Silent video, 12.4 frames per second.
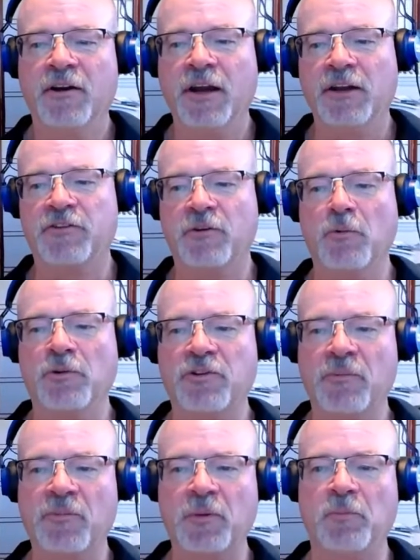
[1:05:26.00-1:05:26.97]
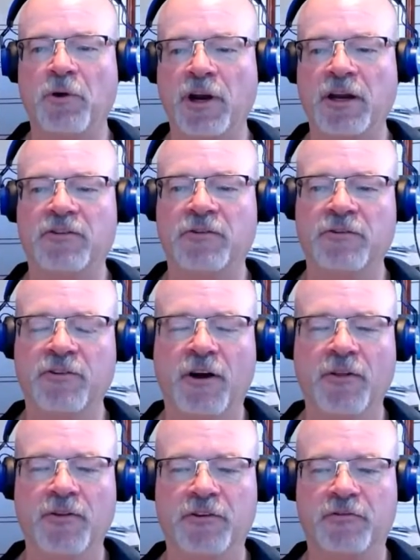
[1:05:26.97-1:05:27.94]
So when something breaks, there's all
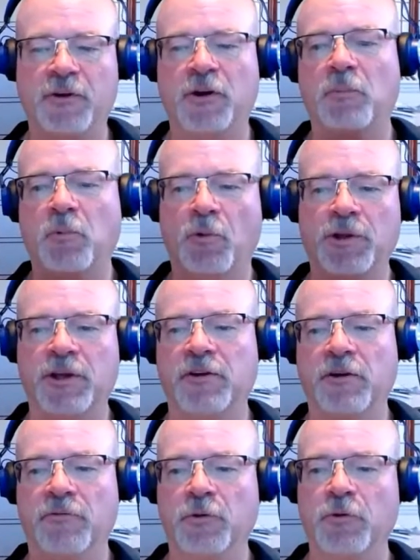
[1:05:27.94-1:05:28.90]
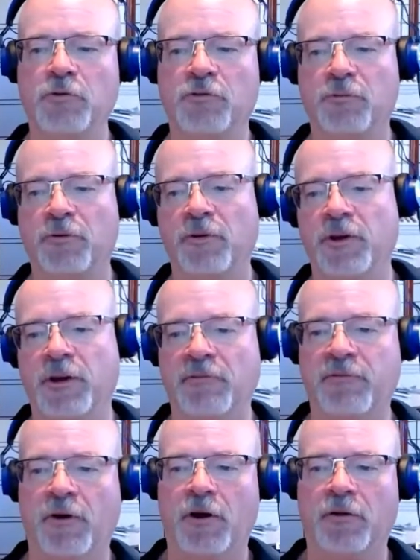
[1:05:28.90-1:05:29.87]
this finger pointing of who's really at
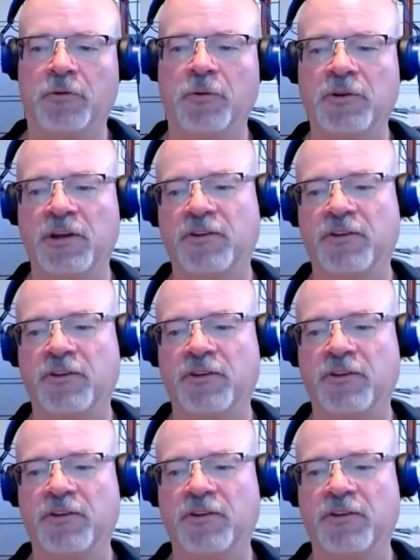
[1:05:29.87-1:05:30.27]
fault and who needs